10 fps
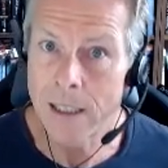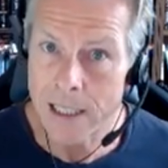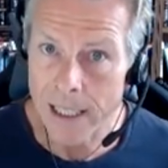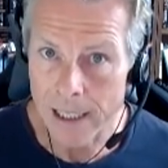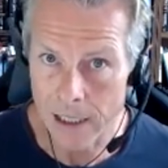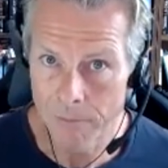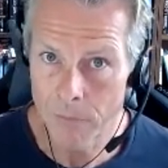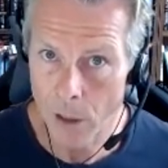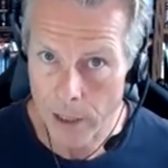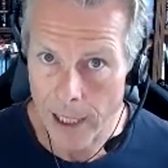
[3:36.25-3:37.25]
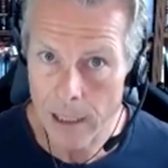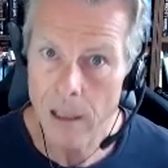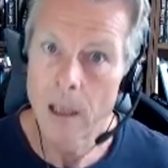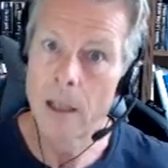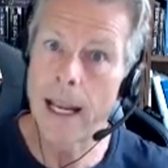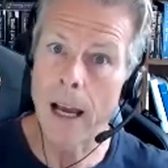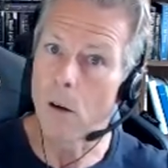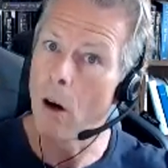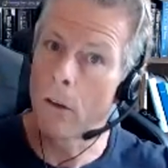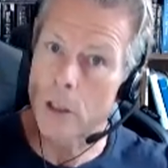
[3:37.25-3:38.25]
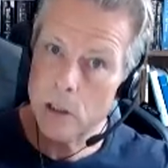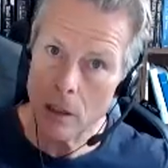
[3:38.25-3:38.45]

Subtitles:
D. Okay. Now, on the